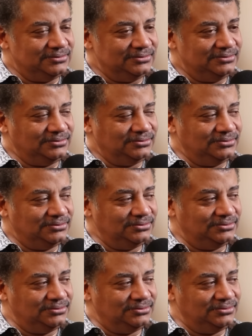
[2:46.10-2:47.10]

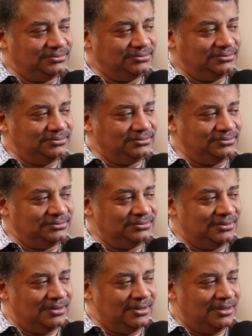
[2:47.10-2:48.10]

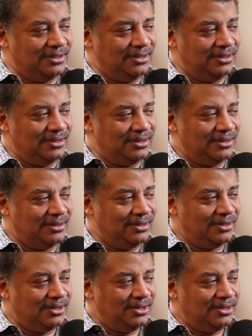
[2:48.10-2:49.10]
[no speech]